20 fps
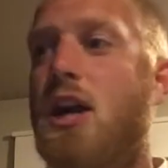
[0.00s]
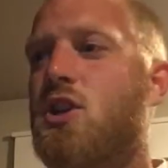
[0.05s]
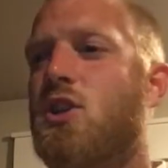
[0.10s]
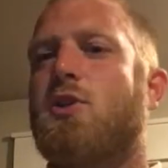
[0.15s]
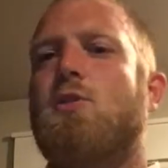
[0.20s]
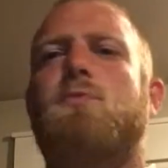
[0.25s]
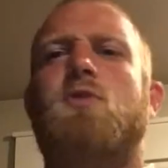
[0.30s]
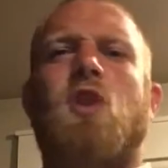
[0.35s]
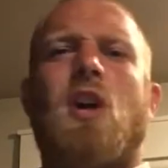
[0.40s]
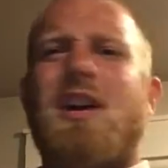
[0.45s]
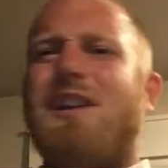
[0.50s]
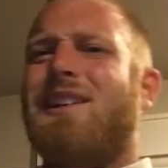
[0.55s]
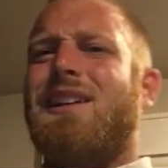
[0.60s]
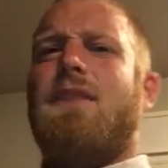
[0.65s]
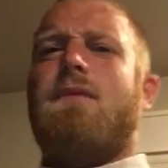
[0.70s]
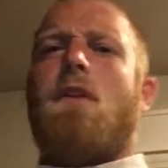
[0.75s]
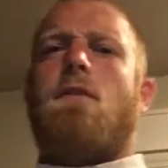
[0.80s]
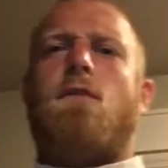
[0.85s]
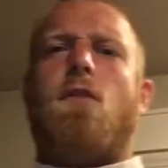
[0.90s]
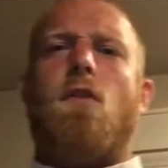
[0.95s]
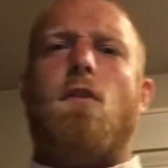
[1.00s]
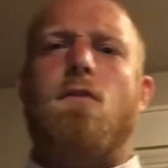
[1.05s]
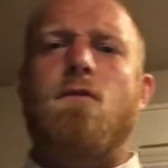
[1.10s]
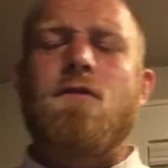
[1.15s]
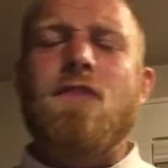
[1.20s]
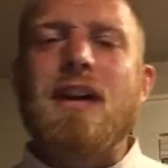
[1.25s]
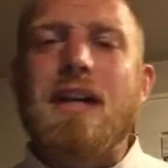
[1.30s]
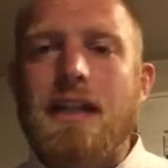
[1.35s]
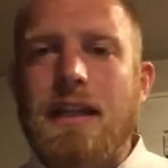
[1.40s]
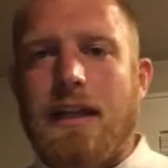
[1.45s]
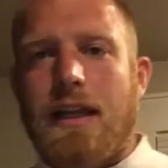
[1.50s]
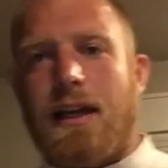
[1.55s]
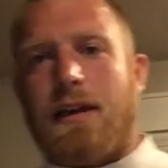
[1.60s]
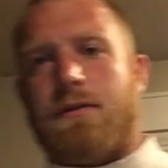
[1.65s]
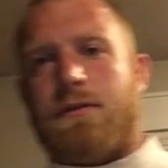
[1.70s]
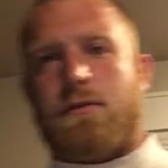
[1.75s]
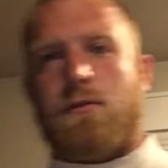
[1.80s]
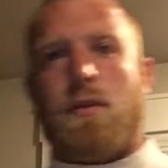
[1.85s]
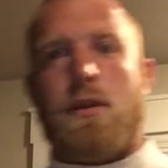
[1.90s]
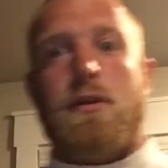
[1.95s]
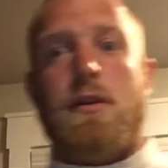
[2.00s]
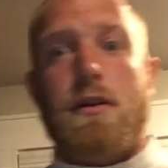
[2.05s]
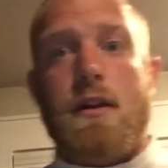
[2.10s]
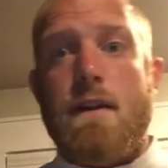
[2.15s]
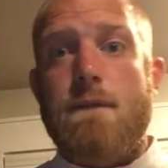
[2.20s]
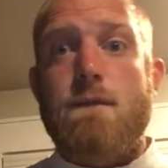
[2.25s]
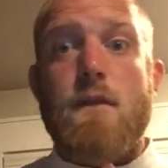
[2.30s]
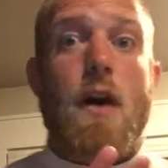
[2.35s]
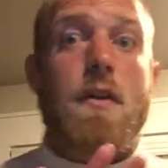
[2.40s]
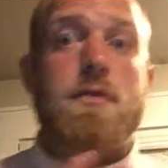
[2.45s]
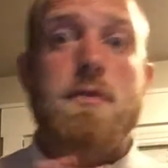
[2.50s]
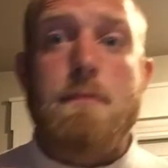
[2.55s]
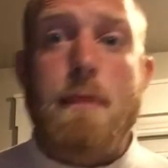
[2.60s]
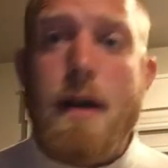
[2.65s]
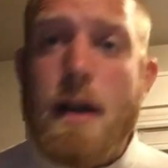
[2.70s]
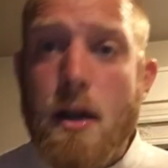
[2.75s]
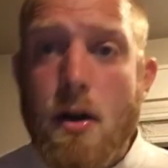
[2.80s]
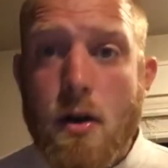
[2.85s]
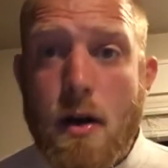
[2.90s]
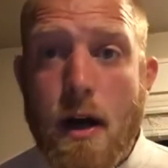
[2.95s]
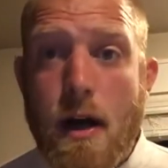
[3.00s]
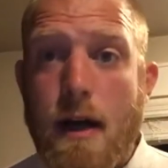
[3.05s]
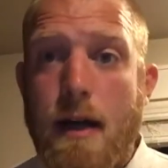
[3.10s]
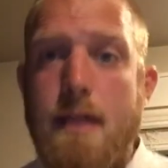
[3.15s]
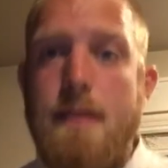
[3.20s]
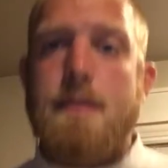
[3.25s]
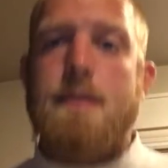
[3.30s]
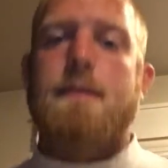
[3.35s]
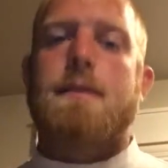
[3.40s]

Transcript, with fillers: to try to live a fulfilled life, whether it involves money or not?